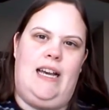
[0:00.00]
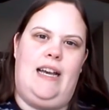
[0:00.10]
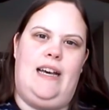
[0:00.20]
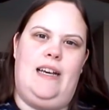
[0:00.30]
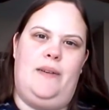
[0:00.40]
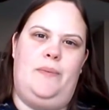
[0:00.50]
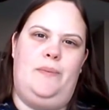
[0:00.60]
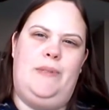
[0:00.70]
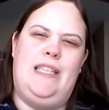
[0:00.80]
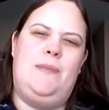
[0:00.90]

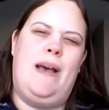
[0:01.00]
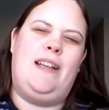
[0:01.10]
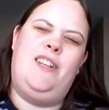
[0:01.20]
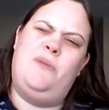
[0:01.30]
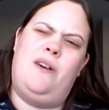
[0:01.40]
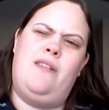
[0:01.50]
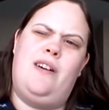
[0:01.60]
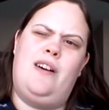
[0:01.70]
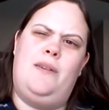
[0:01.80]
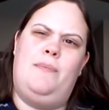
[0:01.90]
Suspect
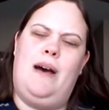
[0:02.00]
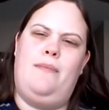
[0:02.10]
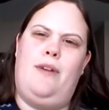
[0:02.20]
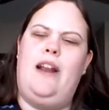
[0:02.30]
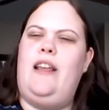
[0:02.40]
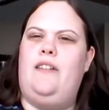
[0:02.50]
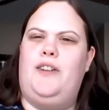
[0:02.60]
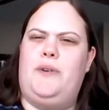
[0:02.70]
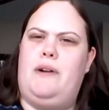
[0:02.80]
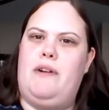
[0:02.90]
Chihuahua Pomeranian or
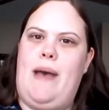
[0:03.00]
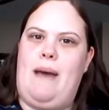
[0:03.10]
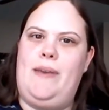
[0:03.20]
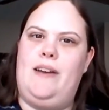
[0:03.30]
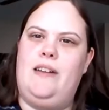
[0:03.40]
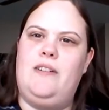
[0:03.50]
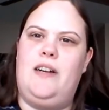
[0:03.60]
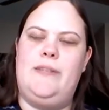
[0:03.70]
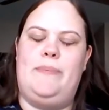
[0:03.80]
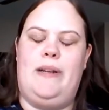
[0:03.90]
Chihuahua Papillon
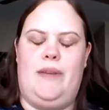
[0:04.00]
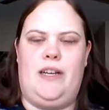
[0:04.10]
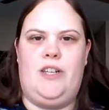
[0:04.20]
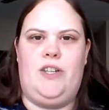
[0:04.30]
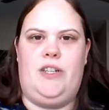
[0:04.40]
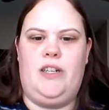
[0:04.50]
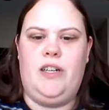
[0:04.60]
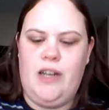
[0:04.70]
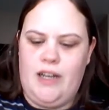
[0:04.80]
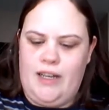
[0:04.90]
cross, but I'm not sure.